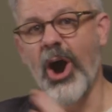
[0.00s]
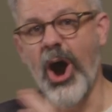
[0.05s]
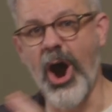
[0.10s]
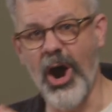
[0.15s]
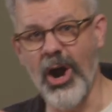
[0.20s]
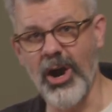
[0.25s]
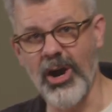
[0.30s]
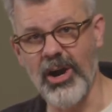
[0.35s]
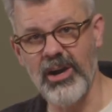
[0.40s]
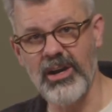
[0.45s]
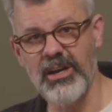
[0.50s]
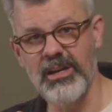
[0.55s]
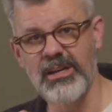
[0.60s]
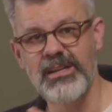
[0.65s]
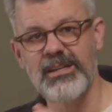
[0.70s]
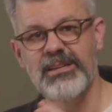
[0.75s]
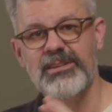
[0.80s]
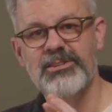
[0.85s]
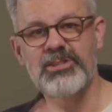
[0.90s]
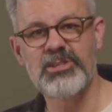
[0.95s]
ark
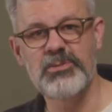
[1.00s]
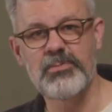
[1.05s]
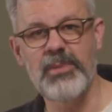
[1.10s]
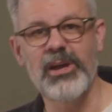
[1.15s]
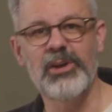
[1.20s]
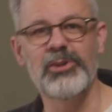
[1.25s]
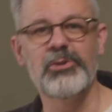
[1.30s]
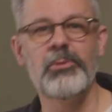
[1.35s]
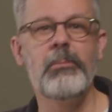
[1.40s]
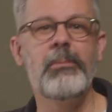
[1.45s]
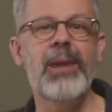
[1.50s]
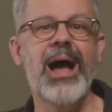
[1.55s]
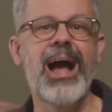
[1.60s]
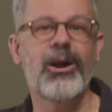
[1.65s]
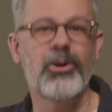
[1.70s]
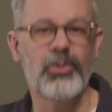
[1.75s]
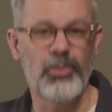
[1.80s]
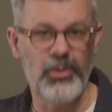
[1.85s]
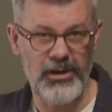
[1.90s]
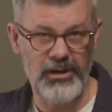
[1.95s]
spelled
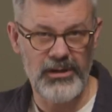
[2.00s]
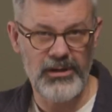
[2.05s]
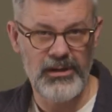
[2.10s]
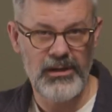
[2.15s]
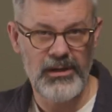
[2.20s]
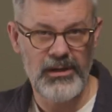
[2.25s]
backward.